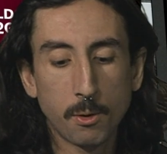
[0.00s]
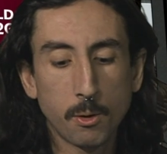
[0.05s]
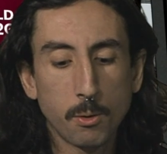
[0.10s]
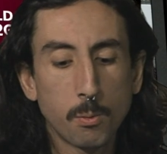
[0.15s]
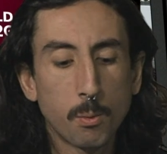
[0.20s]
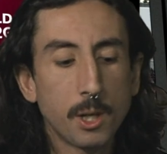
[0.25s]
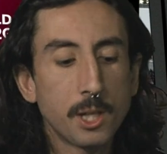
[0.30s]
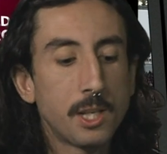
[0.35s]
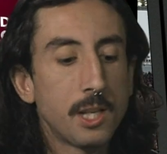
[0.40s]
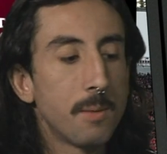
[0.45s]

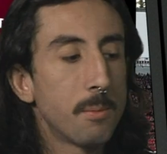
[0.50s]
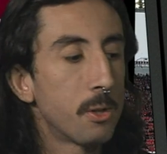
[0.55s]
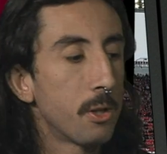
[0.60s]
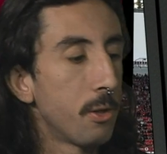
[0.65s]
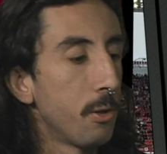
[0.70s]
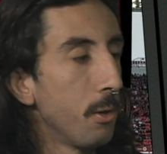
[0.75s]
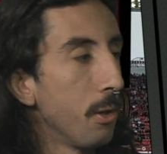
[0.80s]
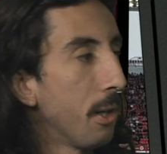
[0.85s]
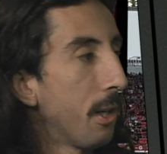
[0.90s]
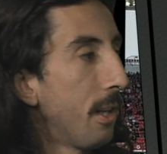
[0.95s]
what teams are
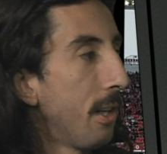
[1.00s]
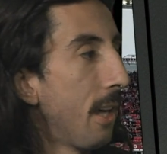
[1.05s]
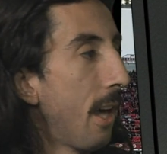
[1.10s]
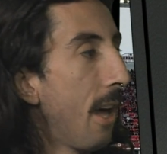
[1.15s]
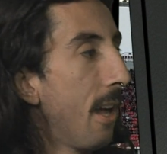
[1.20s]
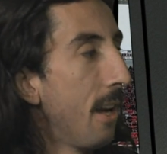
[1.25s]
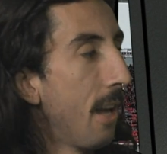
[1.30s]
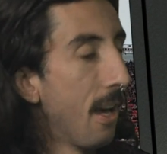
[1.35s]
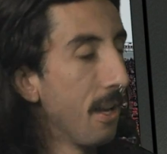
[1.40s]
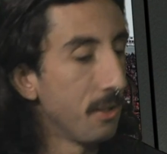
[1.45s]
you looking
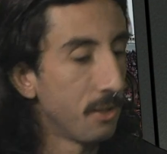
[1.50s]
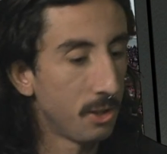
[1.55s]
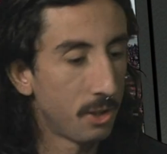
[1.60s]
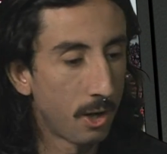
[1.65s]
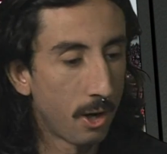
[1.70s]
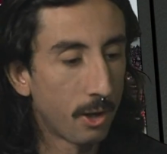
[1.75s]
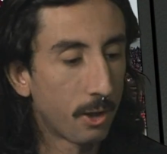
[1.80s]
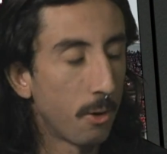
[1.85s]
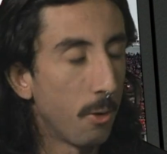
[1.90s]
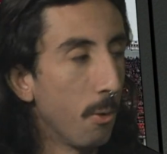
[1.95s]
at as a
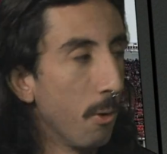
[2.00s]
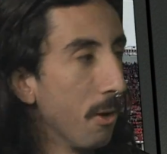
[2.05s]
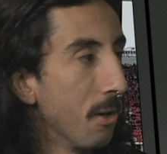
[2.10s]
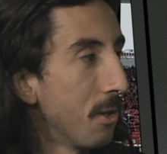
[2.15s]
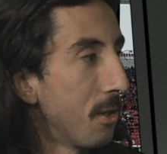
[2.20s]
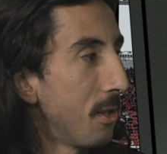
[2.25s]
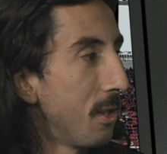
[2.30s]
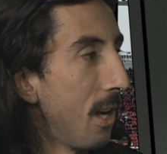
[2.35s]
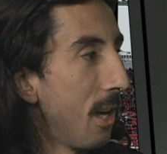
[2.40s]
dark horse